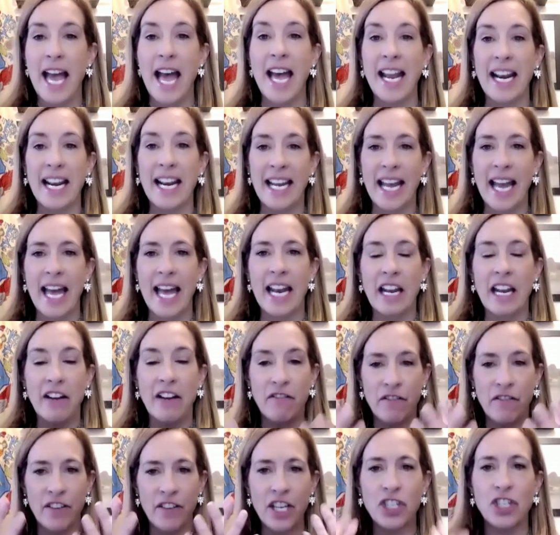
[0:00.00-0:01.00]
And again,
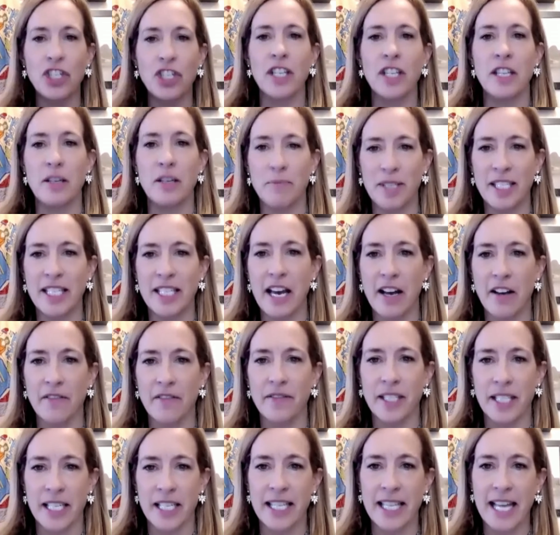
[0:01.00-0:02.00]
envision
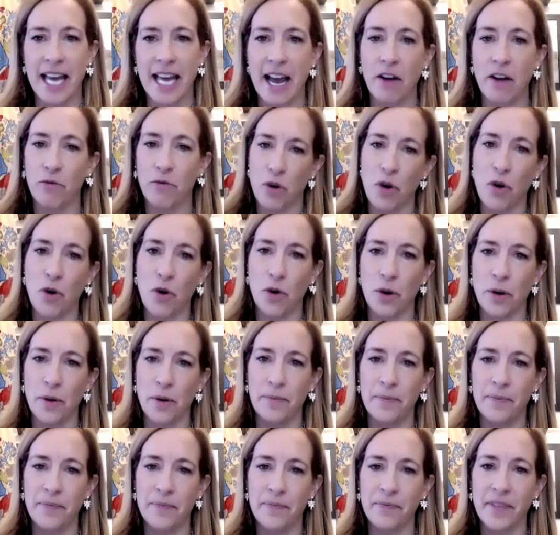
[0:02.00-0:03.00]
themselves in that
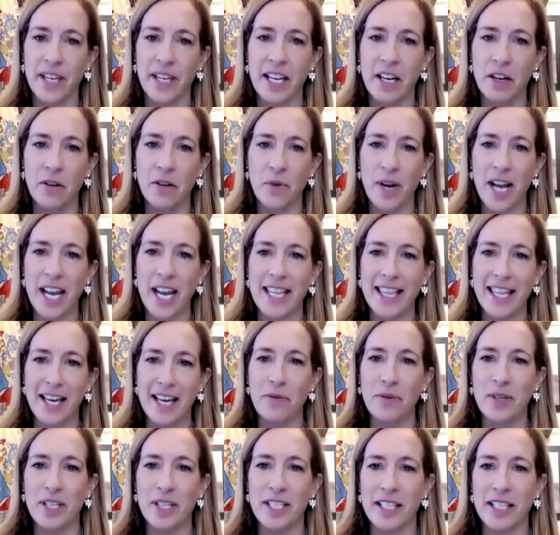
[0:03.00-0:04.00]
role in a way
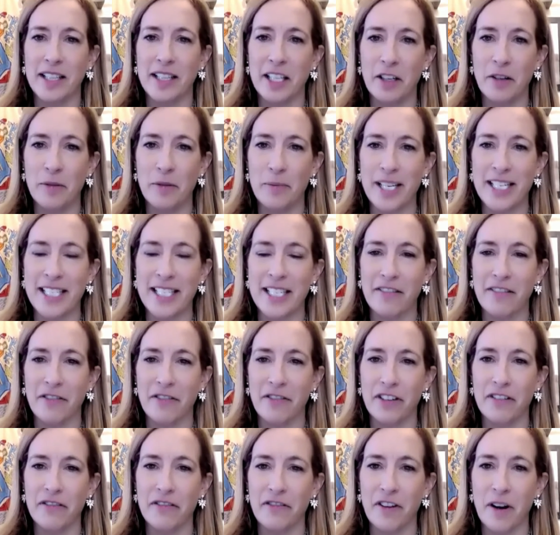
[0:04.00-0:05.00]
that was a little bit
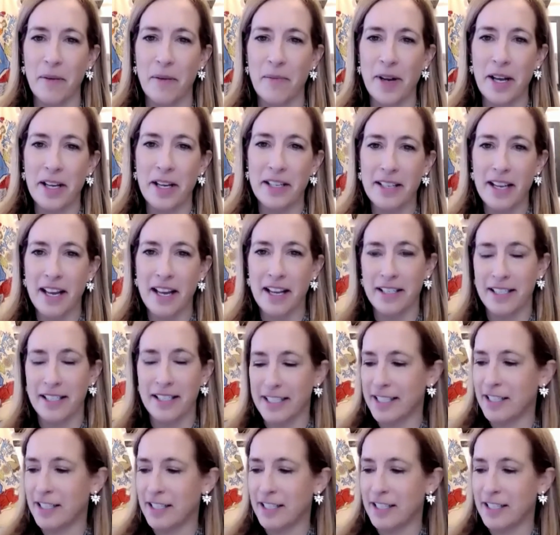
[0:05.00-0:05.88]
different from a